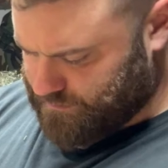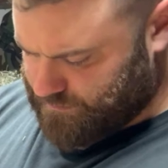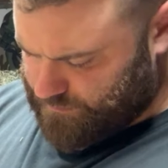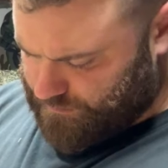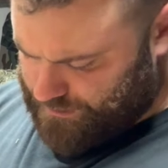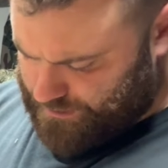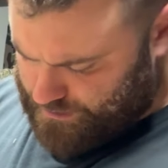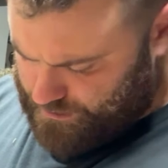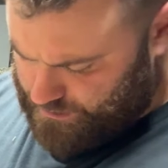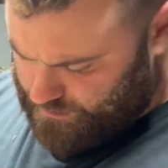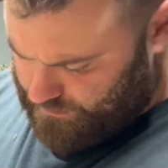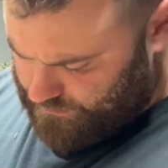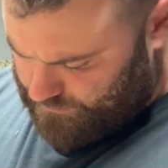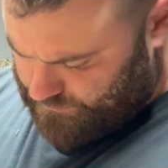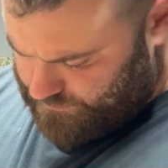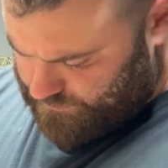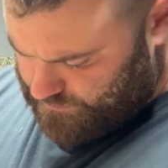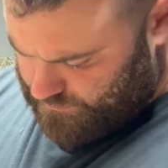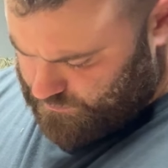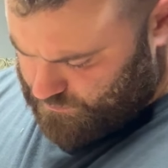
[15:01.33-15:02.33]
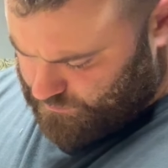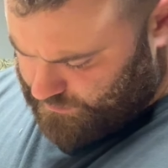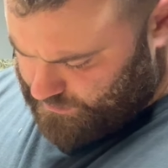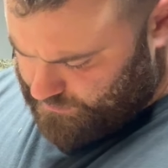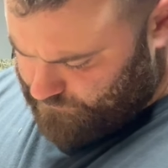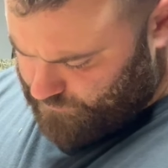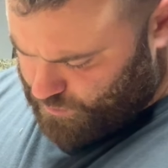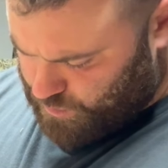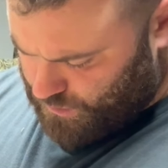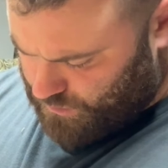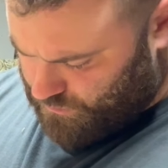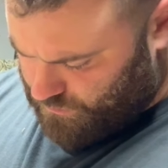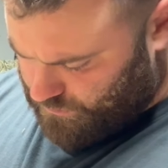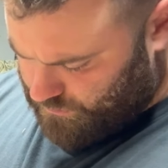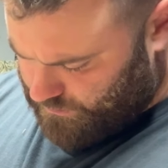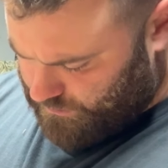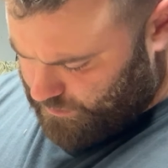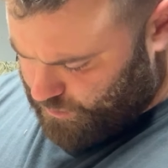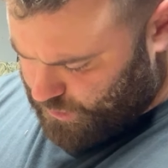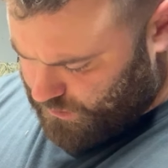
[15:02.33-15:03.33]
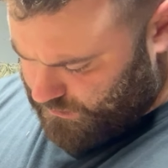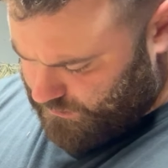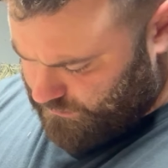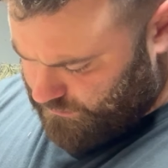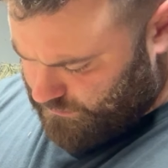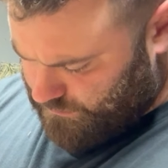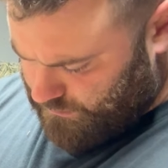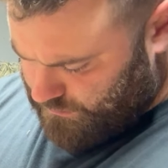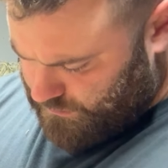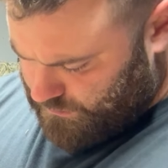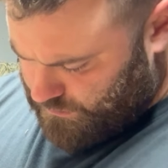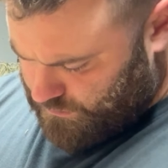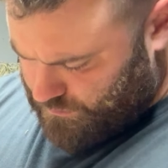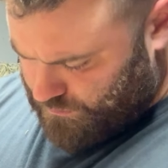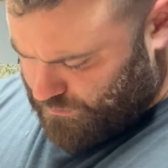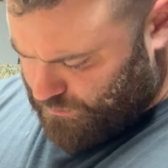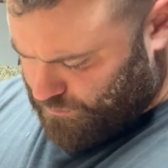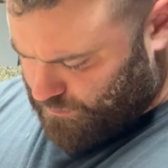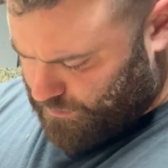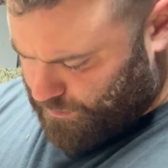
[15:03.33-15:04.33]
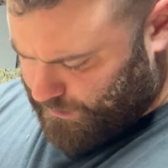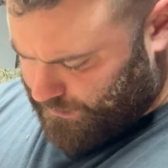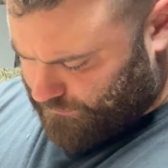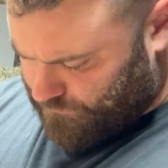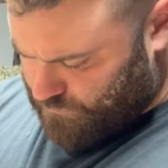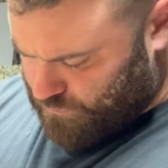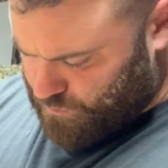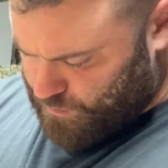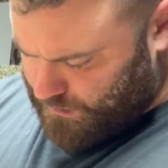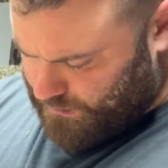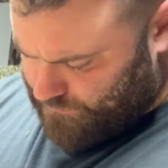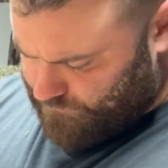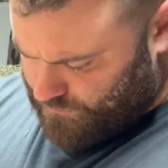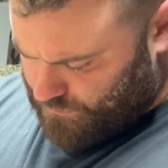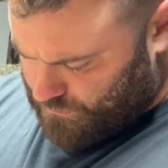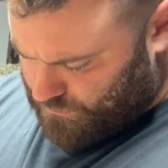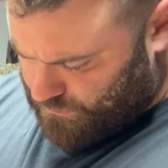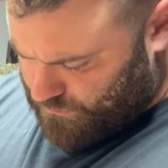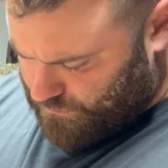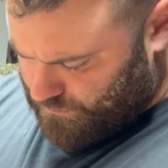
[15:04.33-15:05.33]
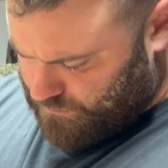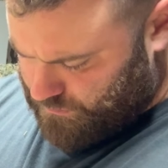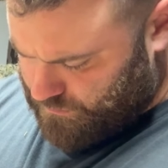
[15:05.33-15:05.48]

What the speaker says: yeah, it's okay if you put a hole in it, but you don't want to make too big of a hole.